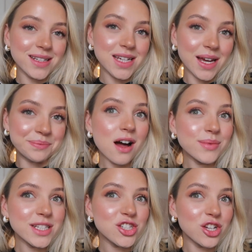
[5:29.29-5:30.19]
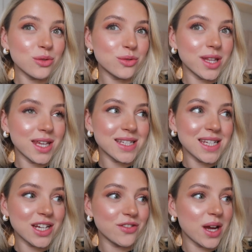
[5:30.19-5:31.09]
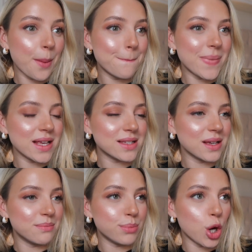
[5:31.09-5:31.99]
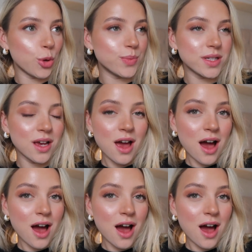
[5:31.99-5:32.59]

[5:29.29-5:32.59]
And yeah, can't wait to show you all the interior bits and bobs.